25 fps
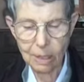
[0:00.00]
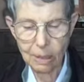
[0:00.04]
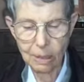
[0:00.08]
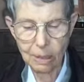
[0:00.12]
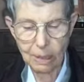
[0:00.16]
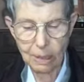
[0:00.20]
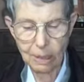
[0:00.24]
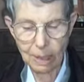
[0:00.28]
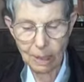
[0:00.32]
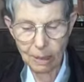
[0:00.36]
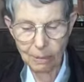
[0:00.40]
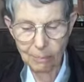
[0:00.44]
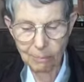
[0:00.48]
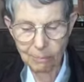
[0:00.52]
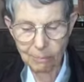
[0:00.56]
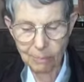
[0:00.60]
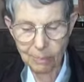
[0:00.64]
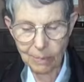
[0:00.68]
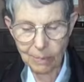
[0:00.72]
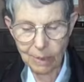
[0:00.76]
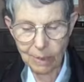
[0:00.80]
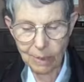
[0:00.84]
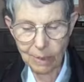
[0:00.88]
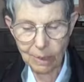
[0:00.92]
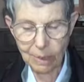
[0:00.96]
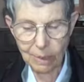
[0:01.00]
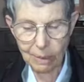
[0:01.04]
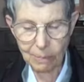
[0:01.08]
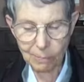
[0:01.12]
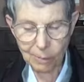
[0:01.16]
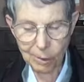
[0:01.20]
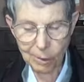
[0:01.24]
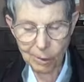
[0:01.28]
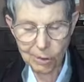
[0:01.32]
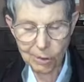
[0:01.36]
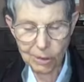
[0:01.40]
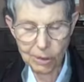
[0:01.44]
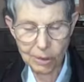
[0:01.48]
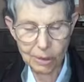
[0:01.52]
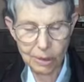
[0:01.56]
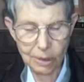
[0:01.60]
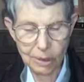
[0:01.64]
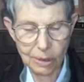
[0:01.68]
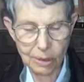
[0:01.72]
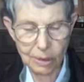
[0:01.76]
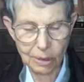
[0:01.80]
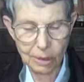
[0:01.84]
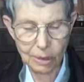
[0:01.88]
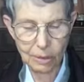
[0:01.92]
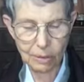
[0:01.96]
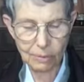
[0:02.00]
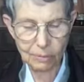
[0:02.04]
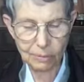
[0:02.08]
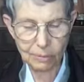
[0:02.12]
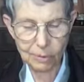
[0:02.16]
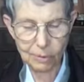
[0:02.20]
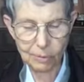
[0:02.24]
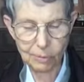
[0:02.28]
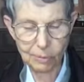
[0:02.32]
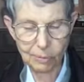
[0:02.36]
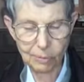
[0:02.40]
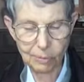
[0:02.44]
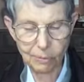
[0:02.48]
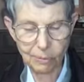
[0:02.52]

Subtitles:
the emotion dissolves.